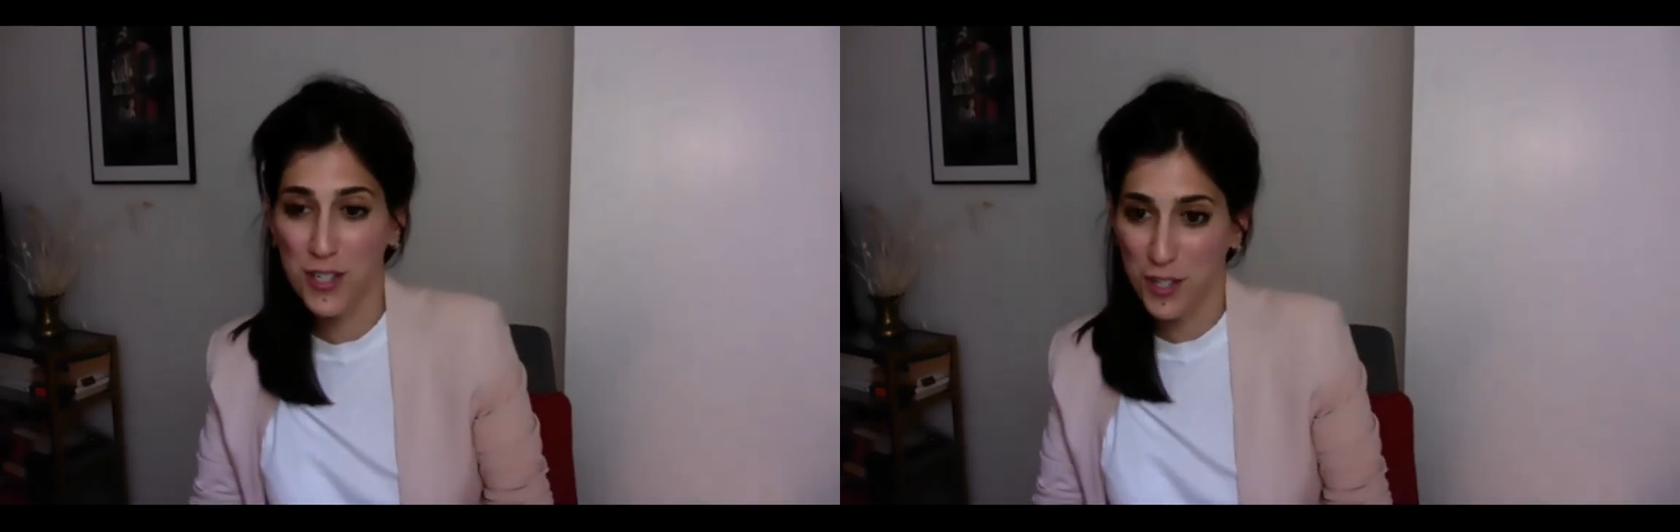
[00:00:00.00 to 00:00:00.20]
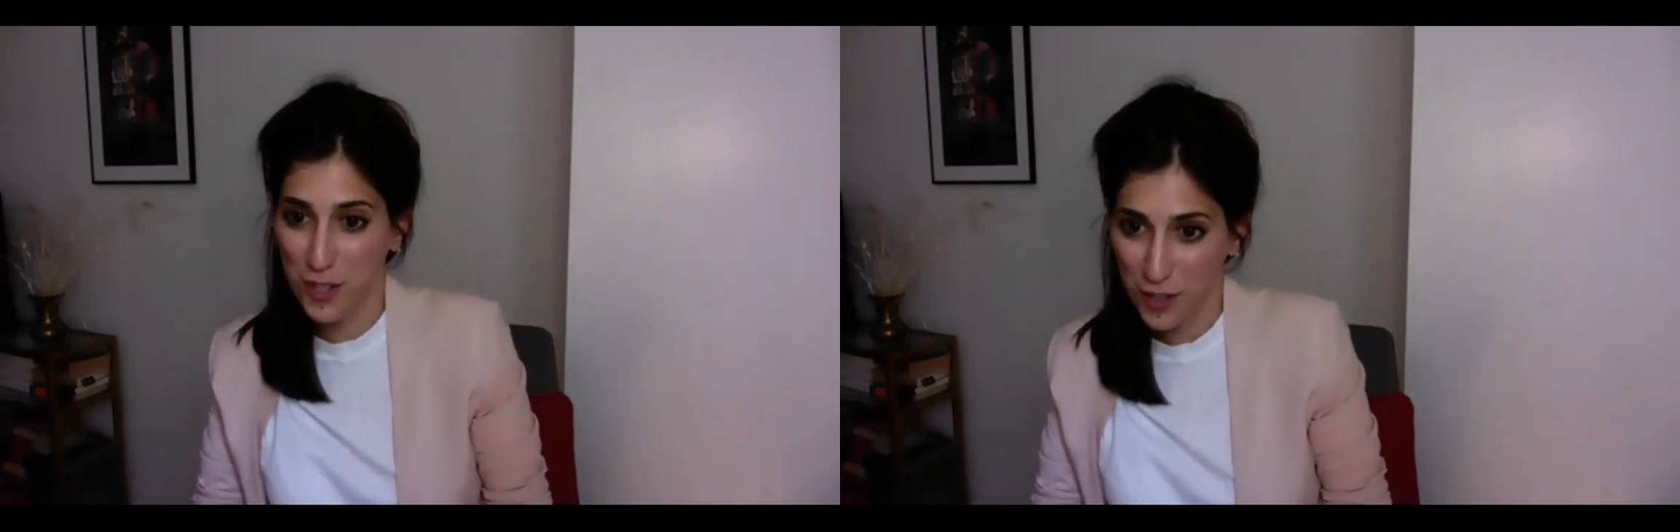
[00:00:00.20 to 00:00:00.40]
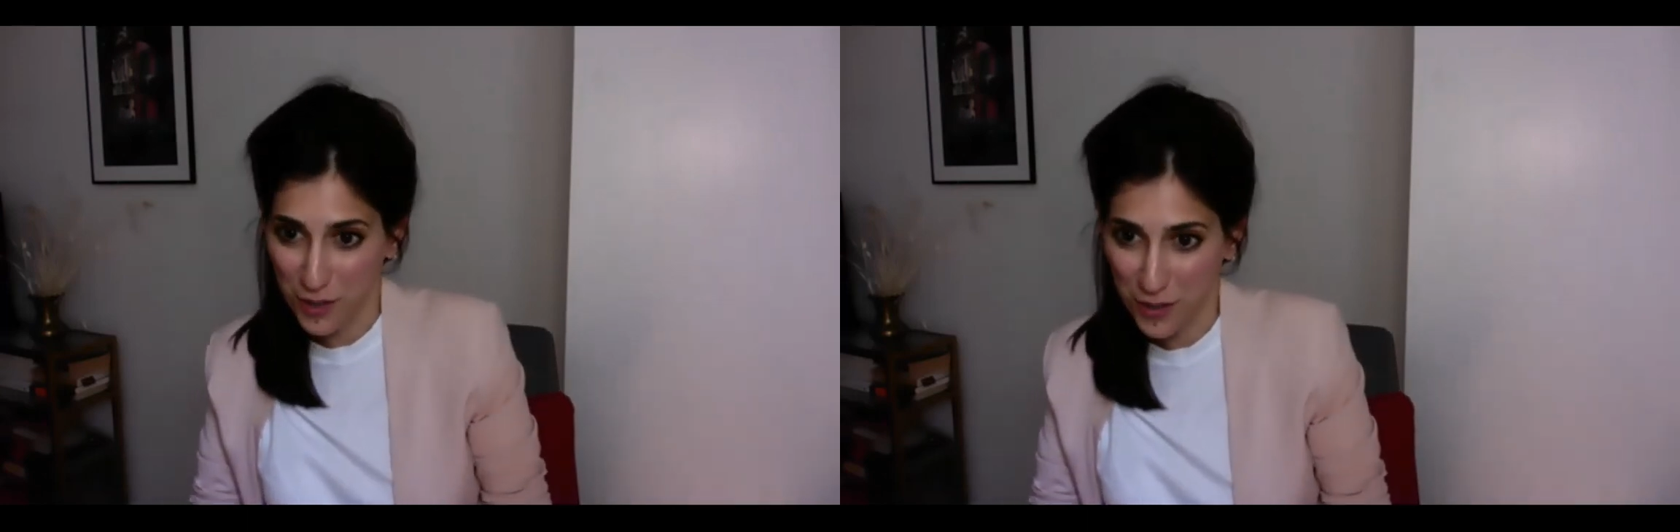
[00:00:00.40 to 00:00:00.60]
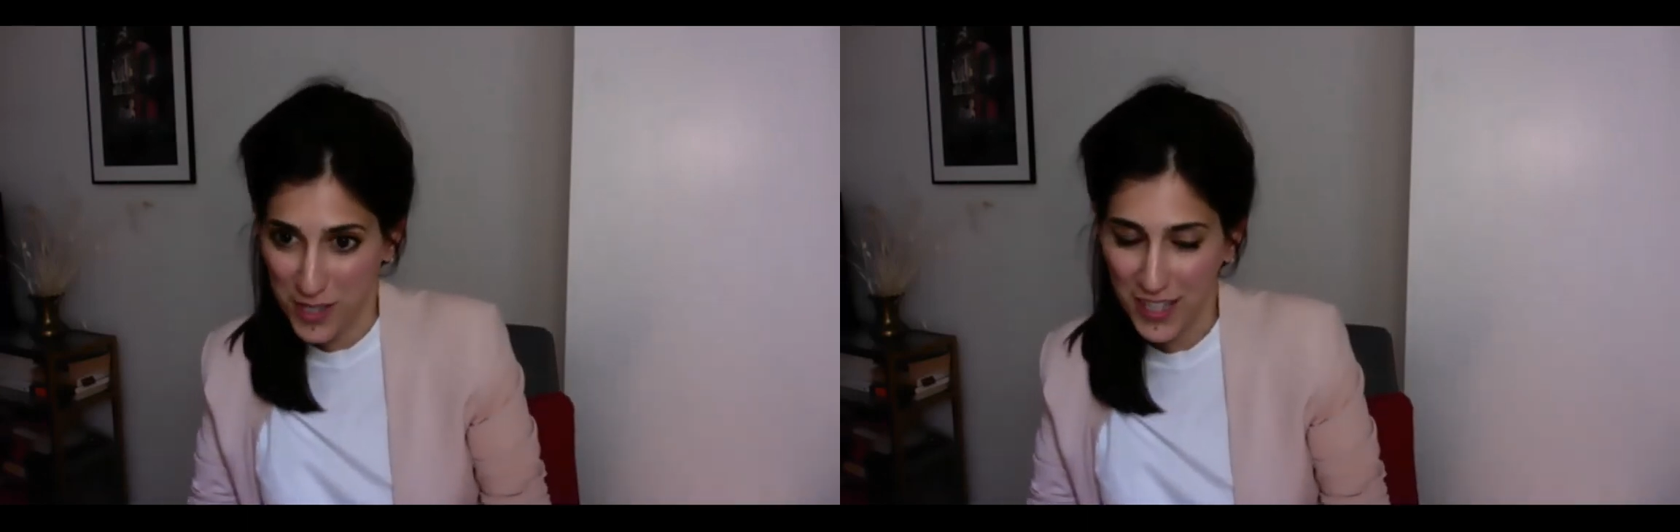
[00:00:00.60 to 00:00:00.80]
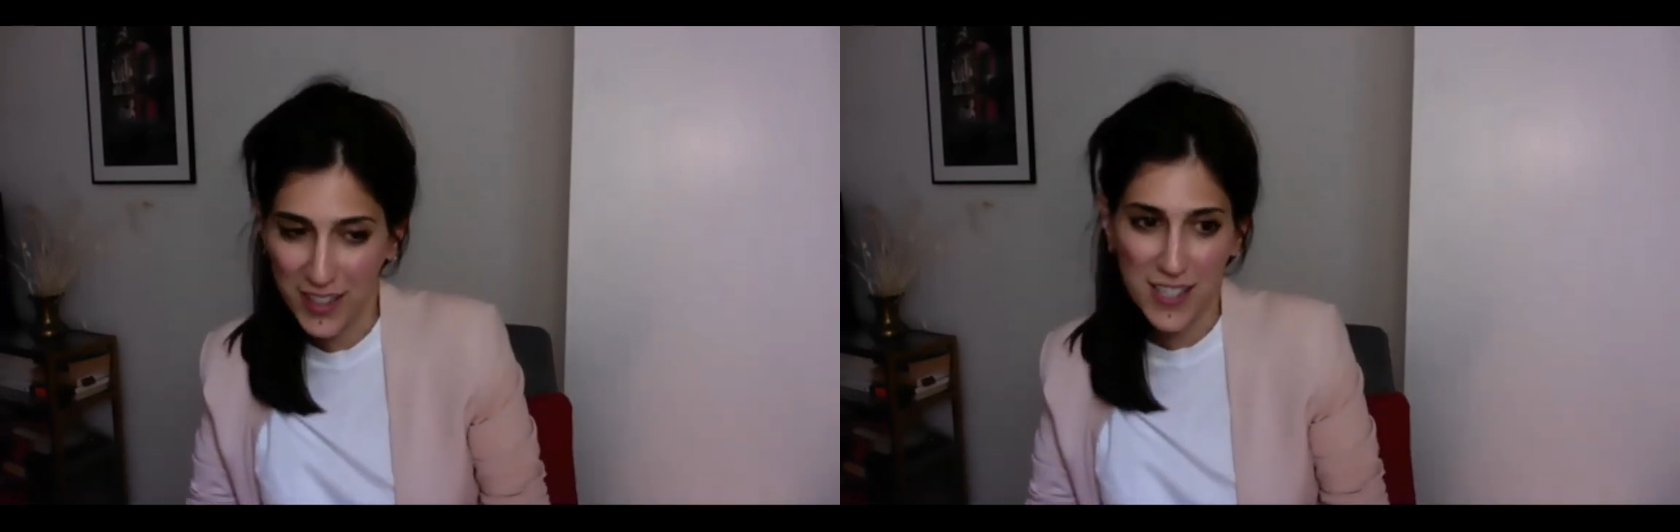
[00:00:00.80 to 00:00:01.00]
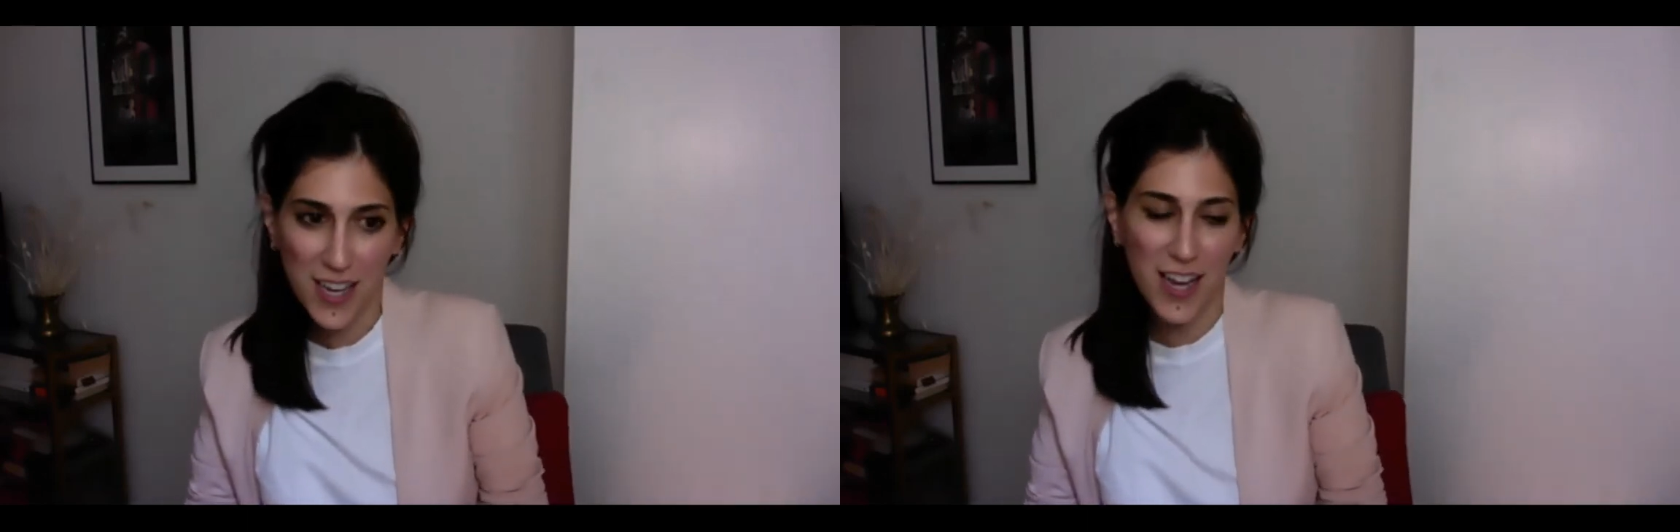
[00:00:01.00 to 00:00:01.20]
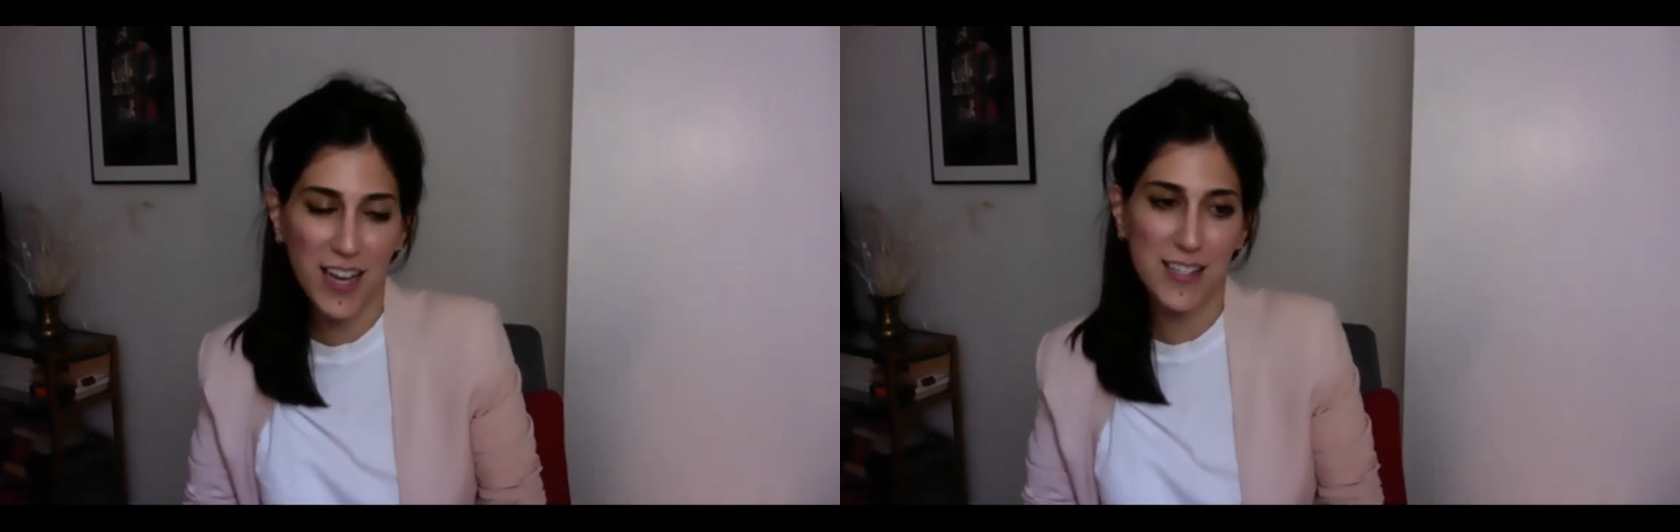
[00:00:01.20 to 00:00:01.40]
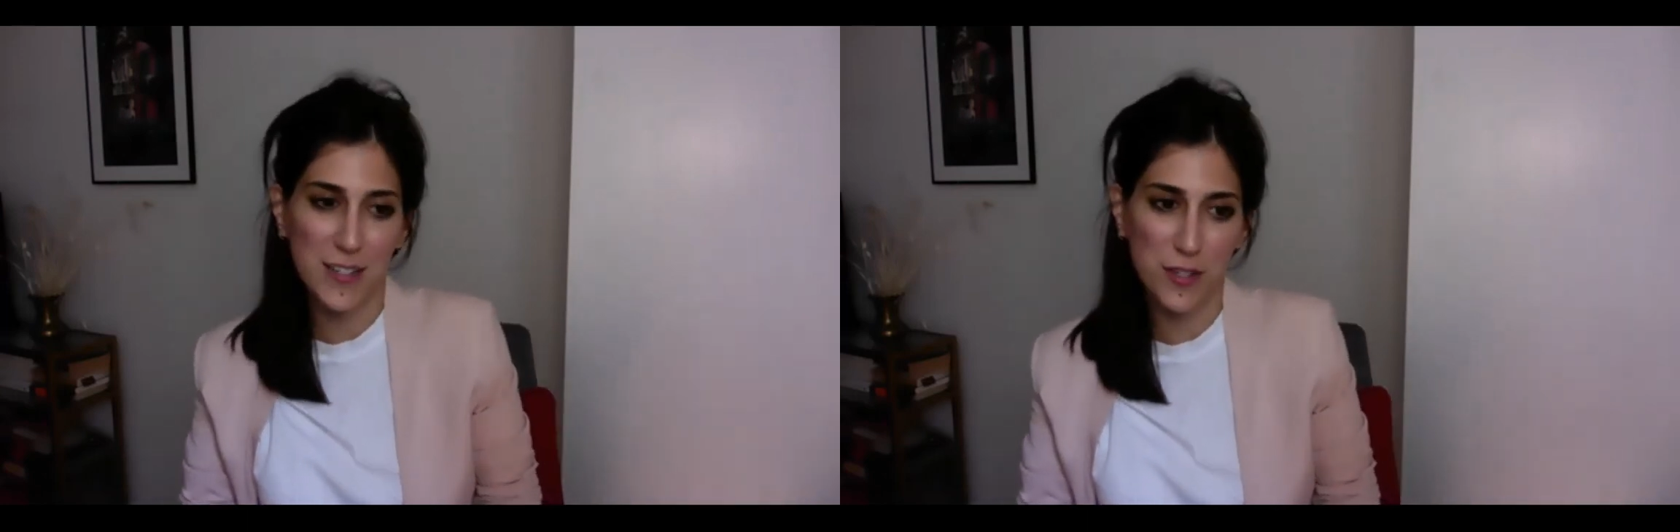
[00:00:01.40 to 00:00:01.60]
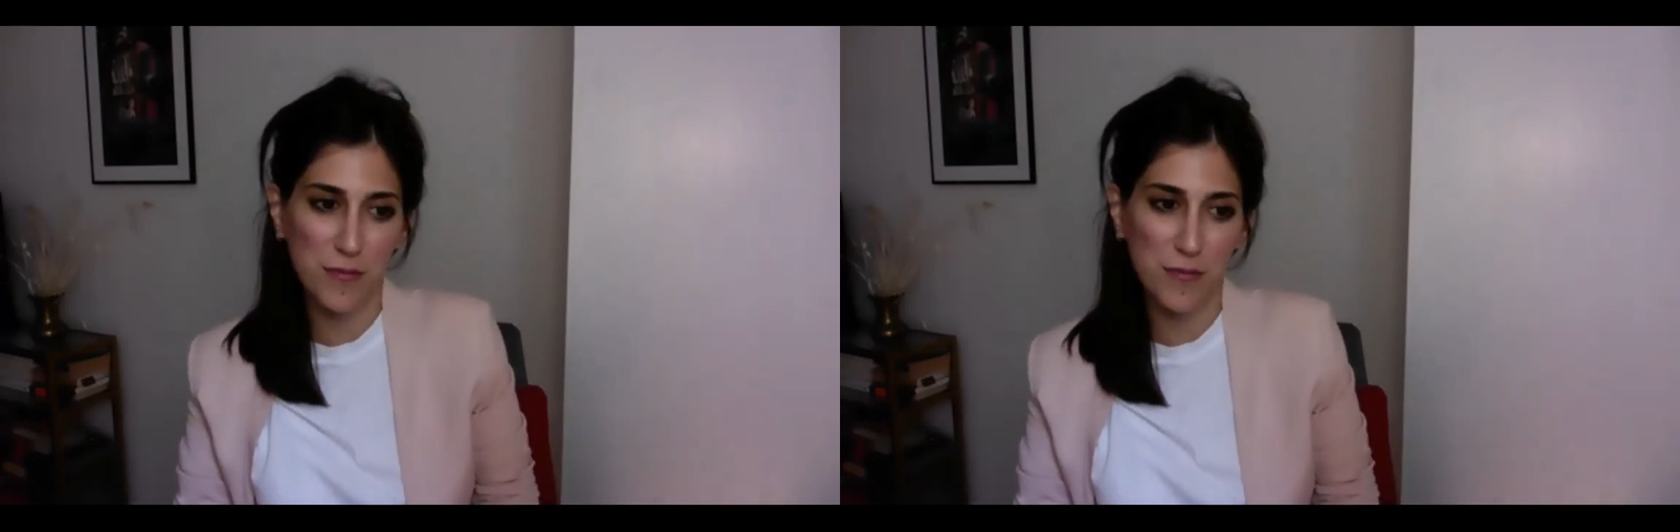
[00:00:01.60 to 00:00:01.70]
to take the test and to